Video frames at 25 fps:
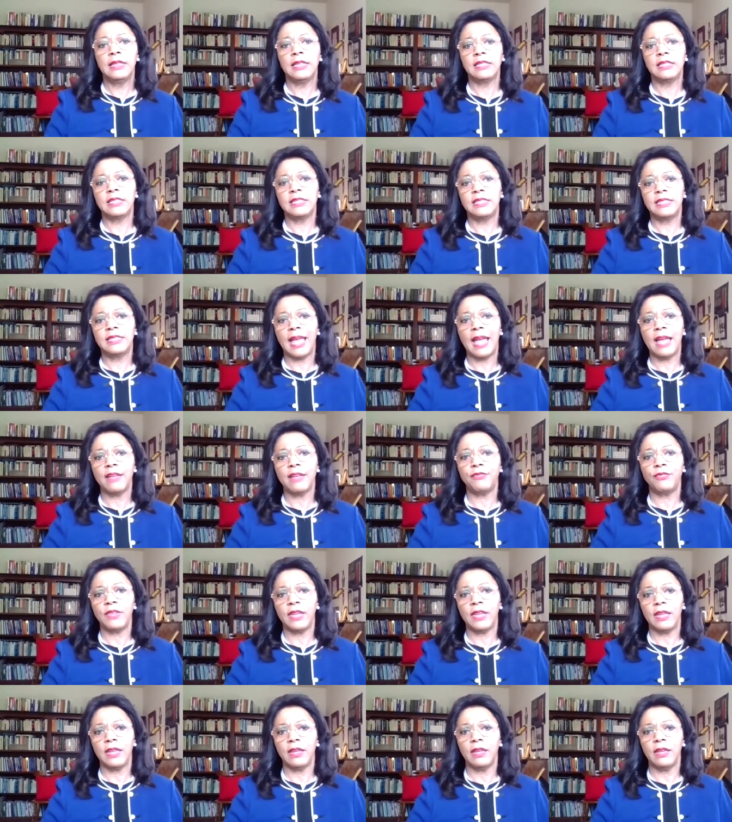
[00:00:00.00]
the
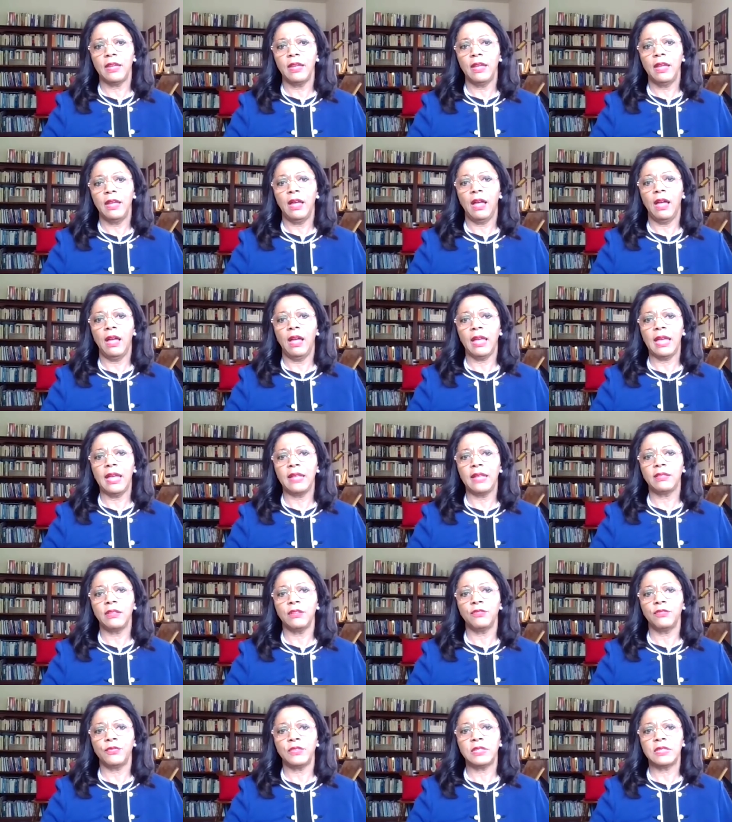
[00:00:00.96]
staffing uh,
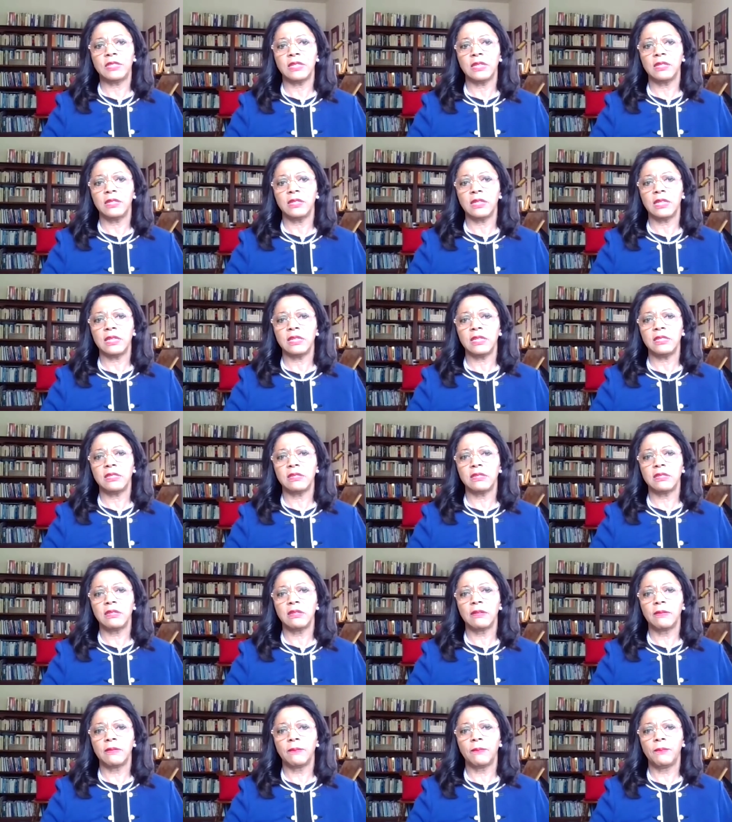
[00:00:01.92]
at the facilities?